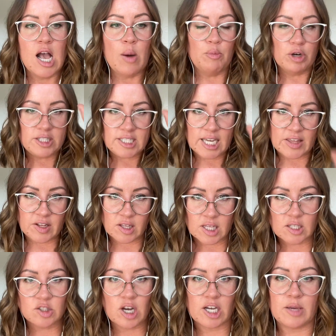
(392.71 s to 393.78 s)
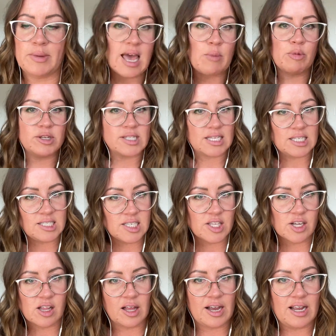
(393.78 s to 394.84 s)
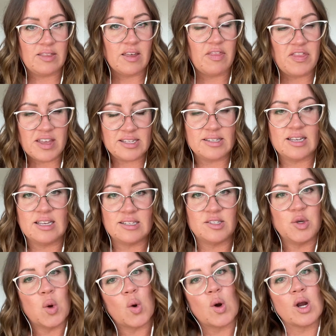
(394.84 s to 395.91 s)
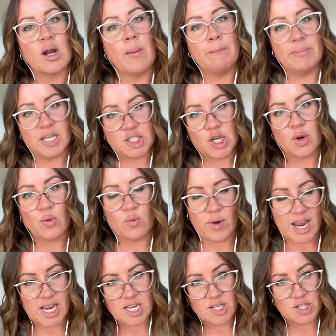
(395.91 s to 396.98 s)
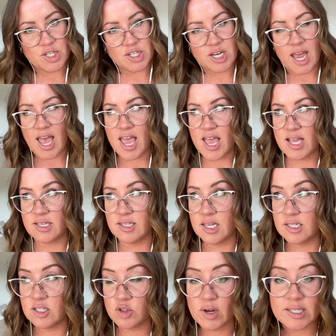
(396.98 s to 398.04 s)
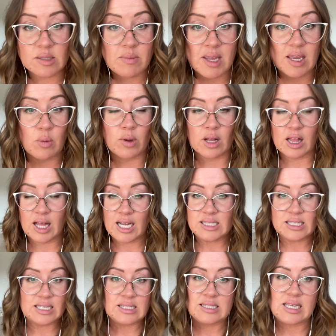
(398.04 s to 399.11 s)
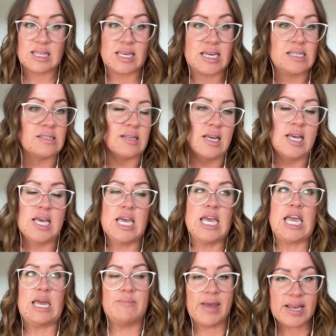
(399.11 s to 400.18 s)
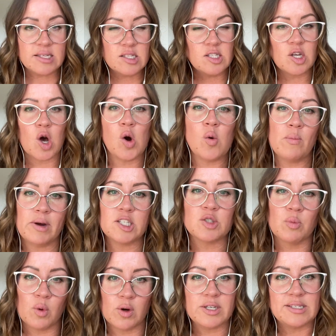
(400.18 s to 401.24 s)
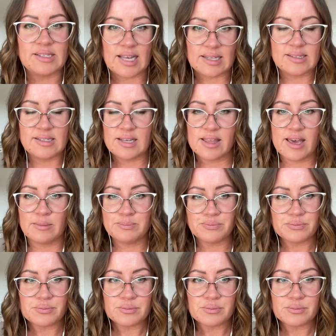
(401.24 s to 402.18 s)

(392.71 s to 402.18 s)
Put together a little document and present it to the client that this is your budget range. And trust me, when clients can see this, it makes so much more sense to them.